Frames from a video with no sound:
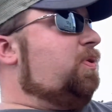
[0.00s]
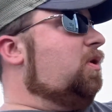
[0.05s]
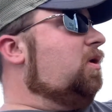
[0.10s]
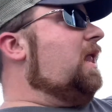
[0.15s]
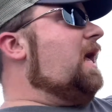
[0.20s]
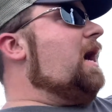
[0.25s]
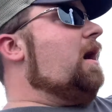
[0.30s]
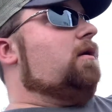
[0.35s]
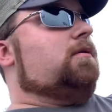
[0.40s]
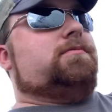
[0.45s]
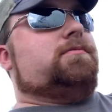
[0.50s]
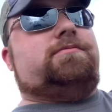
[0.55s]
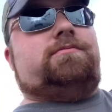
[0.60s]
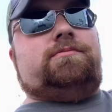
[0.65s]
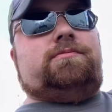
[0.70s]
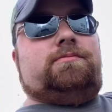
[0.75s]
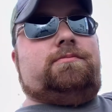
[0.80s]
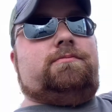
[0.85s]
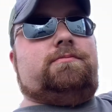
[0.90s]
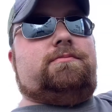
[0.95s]
pull out
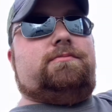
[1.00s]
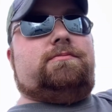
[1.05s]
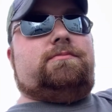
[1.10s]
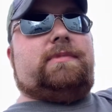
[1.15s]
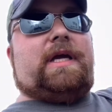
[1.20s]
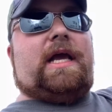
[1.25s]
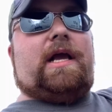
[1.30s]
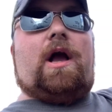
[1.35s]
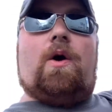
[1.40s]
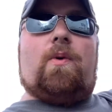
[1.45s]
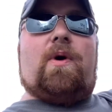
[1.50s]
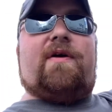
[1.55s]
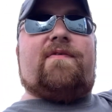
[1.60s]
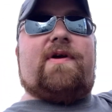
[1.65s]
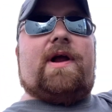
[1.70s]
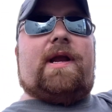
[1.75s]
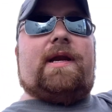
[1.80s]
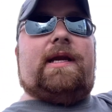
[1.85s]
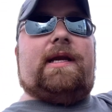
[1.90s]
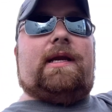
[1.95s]
and go
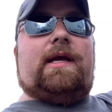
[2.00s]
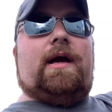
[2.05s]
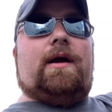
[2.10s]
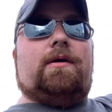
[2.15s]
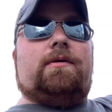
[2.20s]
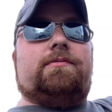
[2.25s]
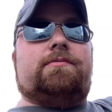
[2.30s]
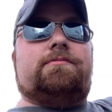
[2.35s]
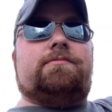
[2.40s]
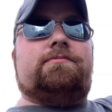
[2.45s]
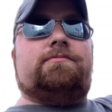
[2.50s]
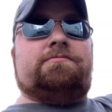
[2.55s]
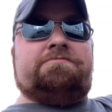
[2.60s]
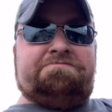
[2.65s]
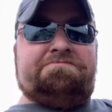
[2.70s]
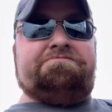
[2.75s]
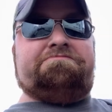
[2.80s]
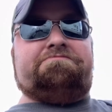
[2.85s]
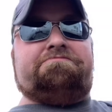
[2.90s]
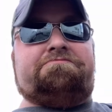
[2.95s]
wherever I need to go.
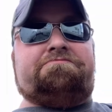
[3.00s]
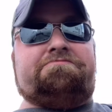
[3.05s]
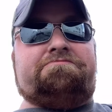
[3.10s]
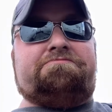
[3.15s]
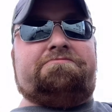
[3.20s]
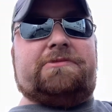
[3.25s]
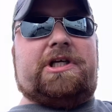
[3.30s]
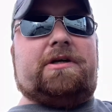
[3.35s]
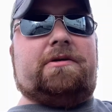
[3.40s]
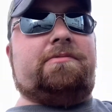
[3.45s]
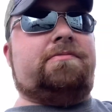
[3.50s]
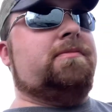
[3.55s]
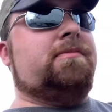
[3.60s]
So